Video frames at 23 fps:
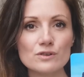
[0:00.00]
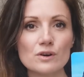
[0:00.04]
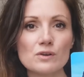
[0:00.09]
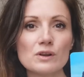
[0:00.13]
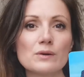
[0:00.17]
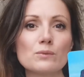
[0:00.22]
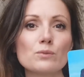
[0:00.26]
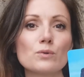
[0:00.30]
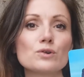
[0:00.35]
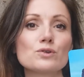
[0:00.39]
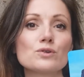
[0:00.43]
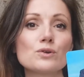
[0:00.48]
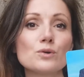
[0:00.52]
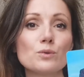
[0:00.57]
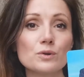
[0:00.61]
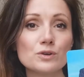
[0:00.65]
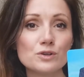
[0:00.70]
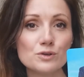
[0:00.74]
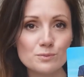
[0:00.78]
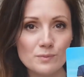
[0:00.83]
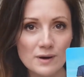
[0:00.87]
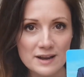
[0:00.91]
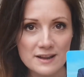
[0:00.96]
on and what do you
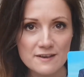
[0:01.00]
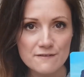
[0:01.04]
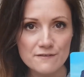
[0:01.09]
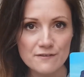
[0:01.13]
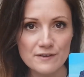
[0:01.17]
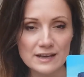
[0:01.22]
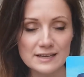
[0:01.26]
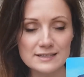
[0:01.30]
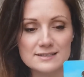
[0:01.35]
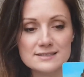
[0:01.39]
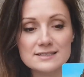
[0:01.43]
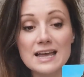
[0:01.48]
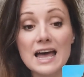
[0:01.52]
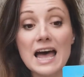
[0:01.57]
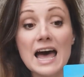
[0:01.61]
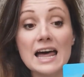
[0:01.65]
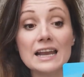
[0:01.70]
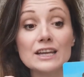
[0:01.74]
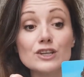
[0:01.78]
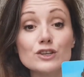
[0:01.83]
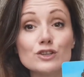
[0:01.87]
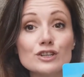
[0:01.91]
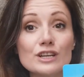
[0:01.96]
want to manifest?
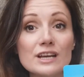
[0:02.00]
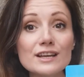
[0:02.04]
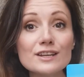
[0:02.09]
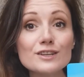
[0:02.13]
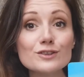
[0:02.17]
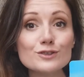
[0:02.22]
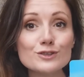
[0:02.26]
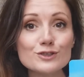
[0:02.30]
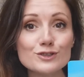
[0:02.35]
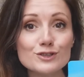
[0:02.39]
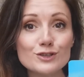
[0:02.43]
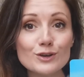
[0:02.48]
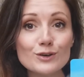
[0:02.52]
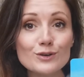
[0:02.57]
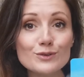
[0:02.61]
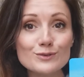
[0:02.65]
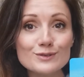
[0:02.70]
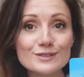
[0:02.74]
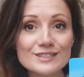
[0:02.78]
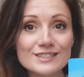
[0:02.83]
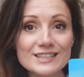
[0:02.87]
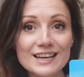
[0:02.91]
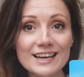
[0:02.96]
And you need to
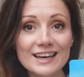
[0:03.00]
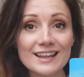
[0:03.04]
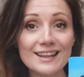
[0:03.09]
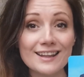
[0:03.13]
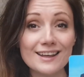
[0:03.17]
choose.